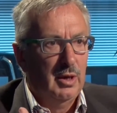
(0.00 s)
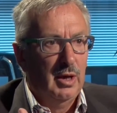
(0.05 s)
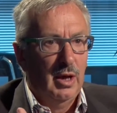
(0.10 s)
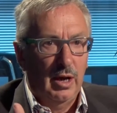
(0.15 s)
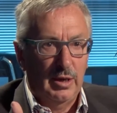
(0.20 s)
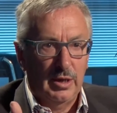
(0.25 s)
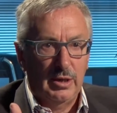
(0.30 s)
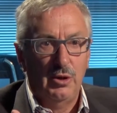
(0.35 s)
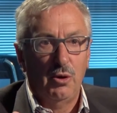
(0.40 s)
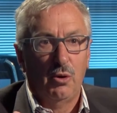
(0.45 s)

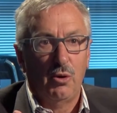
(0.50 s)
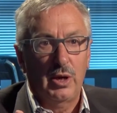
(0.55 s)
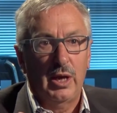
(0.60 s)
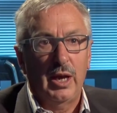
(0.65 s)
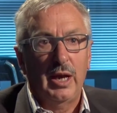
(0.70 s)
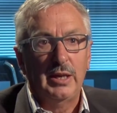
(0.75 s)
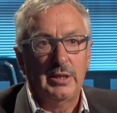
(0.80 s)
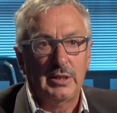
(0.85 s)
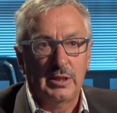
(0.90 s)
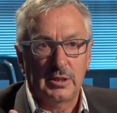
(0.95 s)
And in your
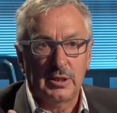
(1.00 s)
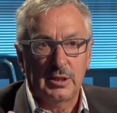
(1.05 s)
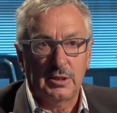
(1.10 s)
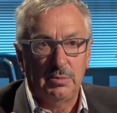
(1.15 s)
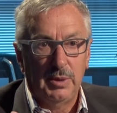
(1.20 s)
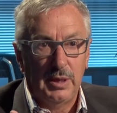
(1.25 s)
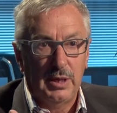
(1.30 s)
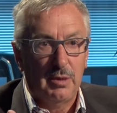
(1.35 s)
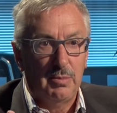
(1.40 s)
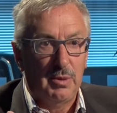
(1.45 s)
case, as a
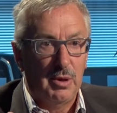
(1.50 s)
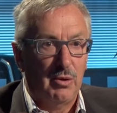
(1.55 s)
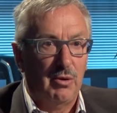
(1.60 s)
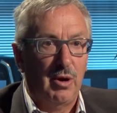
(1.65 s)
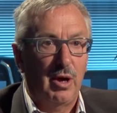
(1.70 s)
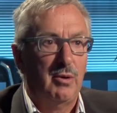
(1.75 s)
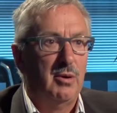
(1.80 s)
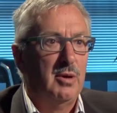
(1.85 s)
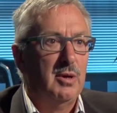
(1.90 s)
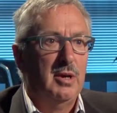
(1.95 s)
speaker
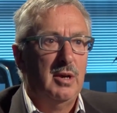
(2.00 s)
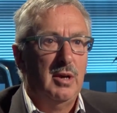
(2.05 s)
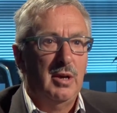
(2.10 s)
bureau,